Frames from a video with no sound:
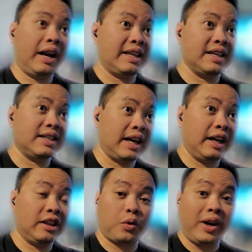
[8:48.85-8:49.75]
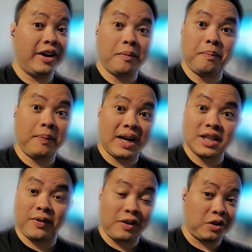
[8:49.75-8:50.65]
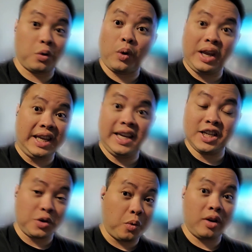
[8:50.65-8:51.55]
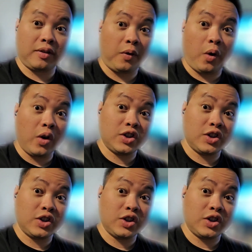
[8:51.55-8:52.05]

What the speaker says: let's just say, $300 for 3 years worth of oil